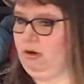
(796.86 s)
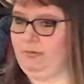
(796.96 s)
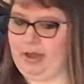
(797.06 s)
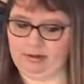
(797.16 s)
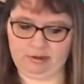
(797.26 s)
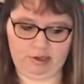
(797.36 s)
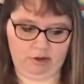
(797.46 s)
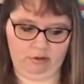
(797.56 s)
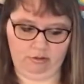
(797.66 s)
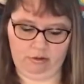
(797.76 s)
about
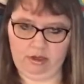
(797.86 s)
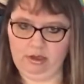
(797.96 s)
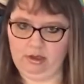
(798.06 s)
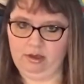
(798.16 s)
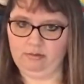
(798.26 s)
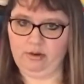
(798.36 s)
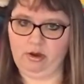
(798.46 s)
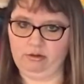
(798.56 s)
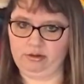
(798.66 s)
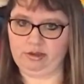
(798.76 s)
to
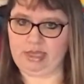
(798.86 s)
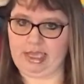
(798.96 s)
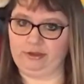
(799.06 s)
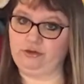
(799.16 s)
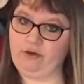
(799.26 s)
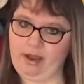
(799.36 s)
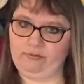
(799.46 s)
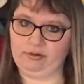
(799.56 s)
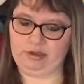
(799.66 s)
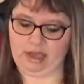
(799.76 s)
post a
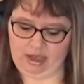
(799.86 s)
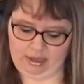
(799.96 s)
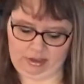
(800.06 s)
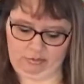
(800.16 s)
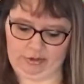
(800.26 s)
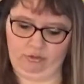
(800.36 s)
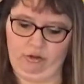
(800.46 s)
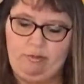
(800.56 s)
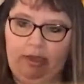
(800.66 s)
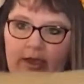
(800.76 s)
travel size, which will
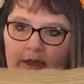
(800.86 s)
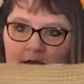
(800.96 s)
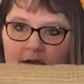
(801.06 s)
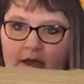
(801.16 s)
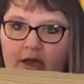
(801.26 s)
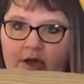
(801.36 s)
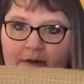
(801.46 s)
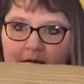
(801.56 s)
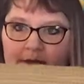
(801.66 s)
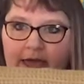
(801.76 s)
be
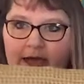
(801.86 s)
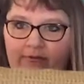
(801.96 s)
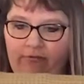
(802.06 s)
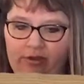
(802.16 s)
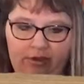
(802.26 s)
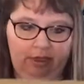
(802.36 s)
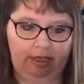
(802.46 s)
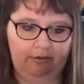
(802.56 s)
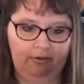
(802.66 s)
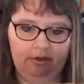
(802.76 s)
about half this length.
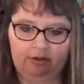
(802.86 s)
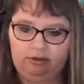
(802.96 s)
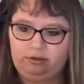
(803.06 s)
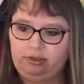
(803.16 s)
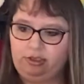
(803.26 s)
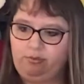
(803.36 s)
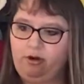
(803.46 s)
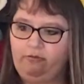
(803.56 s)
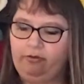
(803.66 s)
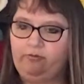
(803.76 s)
Just
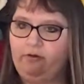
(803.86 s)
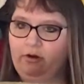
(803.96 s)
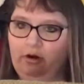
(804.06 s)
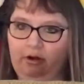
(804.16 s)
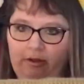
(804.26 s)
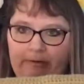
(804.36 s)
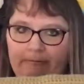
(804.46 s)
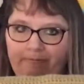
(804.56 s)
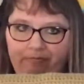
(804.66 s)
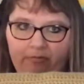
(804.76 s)
perfect for
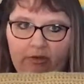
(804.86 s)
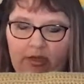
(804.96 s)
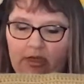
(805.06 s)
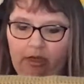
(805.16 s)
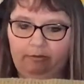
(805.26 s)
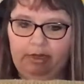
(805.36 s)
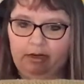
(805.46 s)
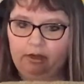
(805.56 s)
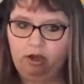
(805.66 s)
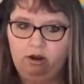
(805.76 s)
in
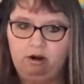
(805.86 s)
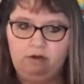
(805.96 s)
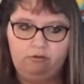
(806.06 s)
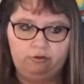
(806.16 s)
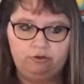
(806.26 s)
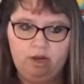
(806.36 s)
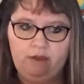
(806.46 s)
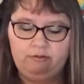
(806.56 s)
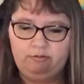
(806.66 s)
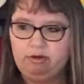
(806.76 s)
a car if you're
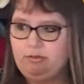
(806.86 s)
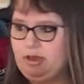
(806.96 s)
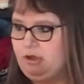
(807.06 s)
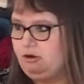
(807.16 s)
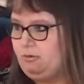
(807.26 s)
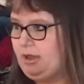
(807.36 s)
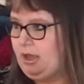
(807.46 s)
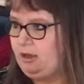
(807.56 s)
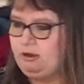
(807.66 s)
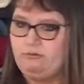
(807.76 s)
driving, put it behind your
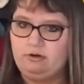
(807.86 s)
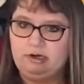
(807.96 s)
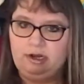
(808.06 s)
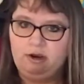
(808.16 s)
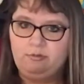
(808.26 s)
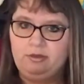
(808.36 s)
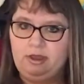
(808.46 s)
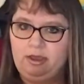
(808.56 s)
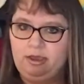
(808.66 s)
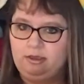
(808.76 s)
back. If you're on an
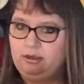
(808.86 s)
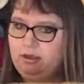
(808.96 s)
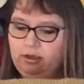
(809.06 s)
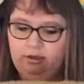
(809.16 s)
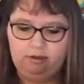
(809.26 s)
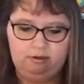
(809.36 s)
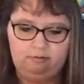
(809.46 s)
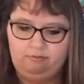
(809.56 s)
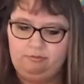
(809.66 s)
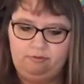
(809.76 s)
airplane,
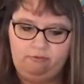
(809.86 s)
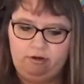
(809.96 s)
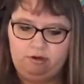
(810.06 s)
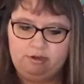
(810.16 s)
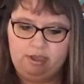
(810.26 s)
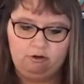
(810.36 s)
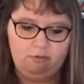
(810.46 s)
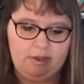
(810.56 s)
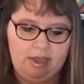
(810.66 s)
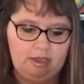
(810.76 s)
for your neck or
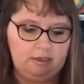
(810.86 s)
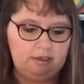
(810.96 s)
back.